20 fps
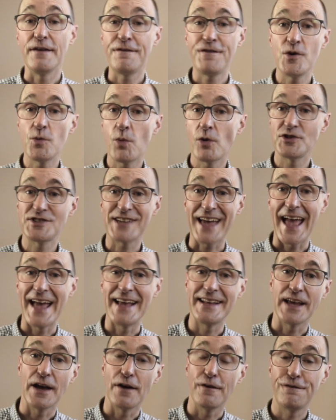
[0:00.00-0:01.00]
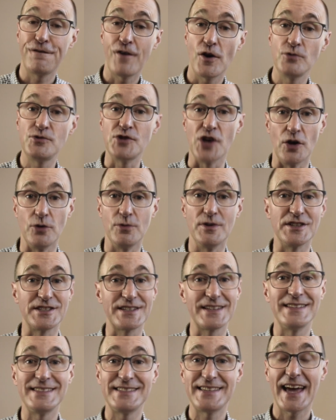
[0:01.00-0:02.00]
if you want to edit a photo that's
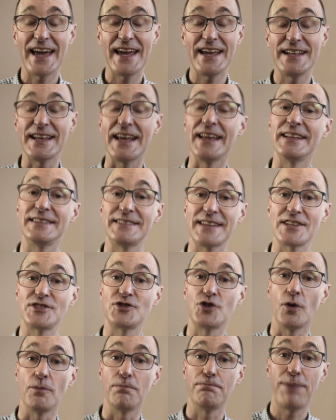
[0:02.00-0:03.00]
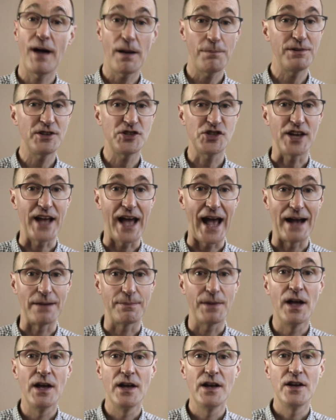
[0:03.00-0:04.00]
contained in a desktop publishing
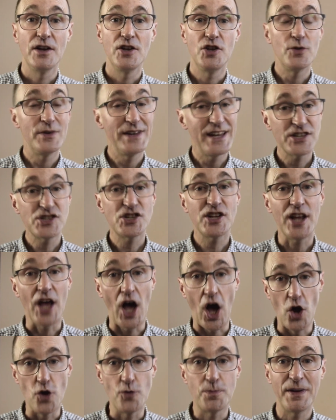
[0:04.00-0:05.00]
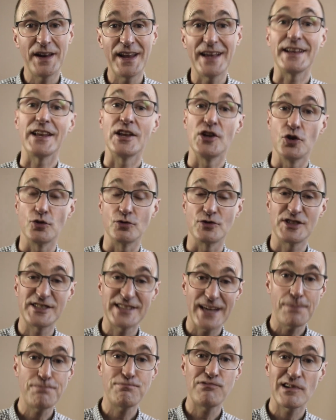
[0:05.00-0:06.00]
app, you initially open it in your
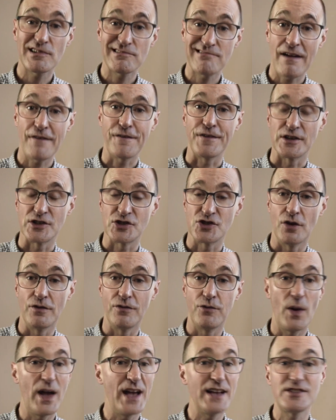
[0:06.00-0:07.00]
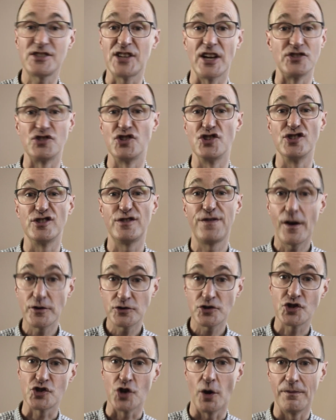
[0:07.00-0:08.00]
separate graphic software, such as
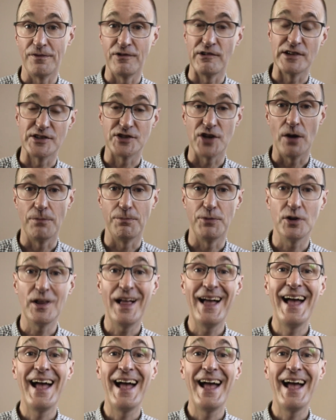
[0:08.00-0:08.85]
Photoshop, for example,